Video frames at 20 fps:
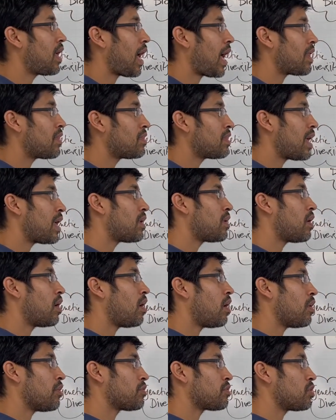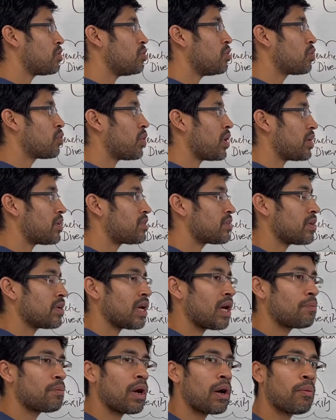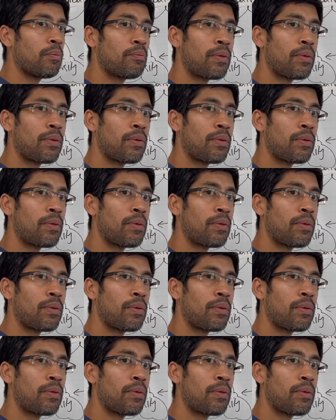and then ask you a question about